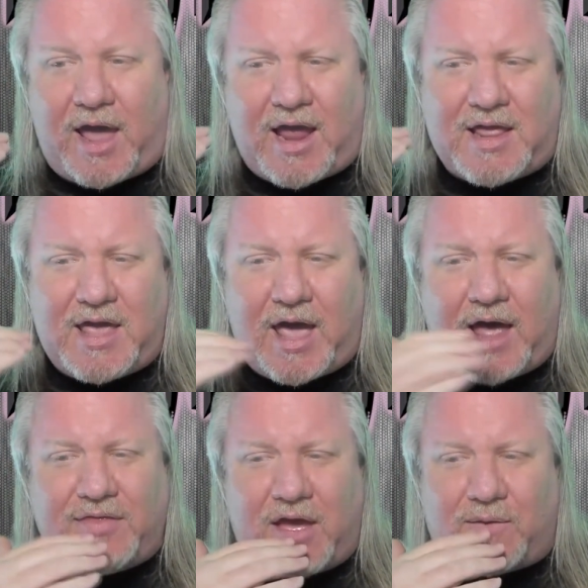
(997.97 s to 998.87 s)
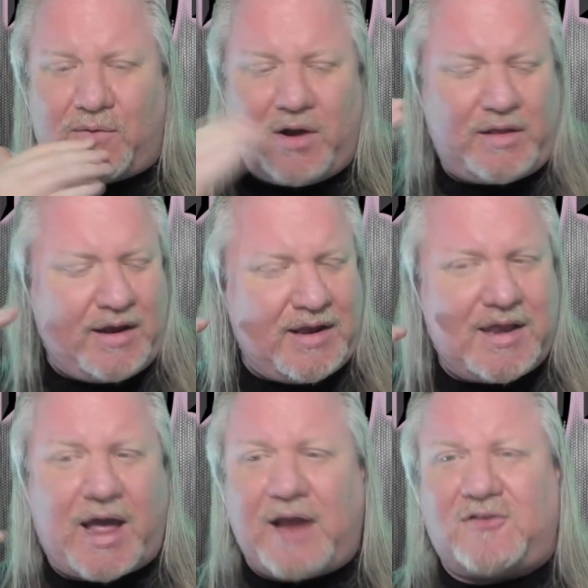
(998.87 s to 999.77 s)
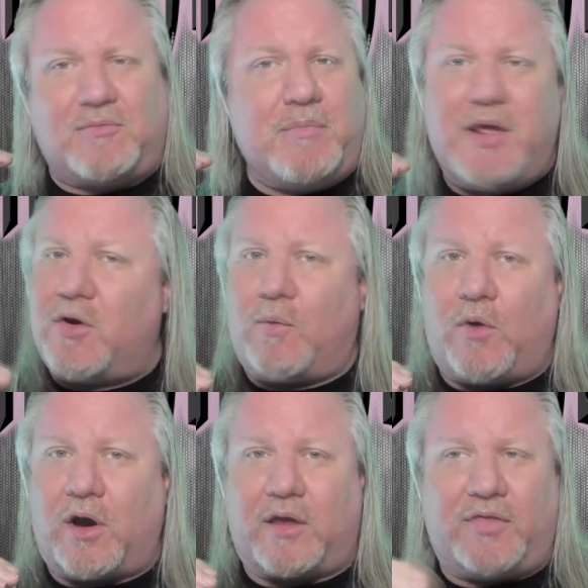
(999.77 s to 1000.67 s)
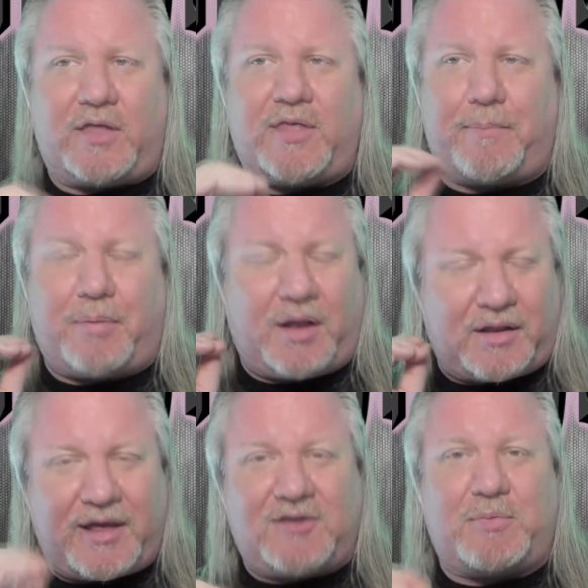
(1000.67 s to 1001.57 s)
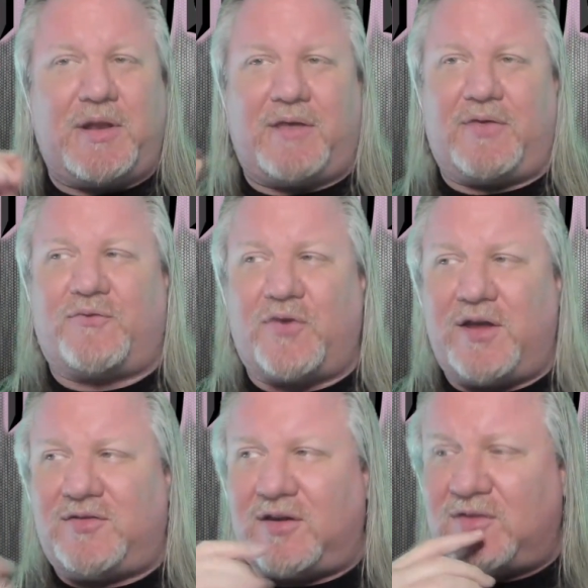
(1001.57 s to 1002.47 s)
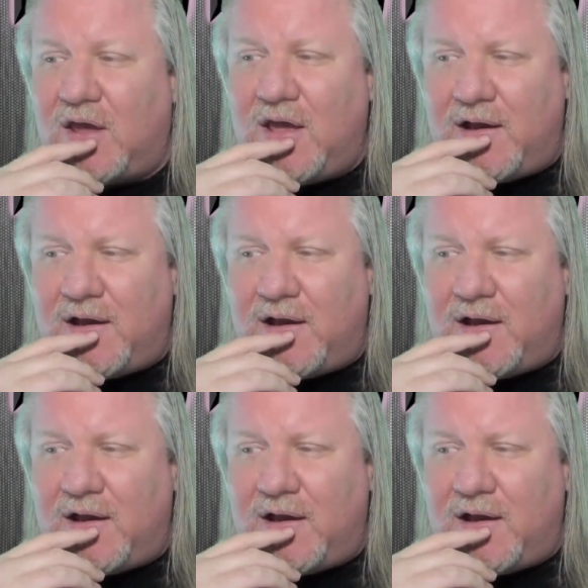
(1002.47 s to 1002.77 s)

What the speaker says: and he had that really nice meter work, the placement of the phrasings,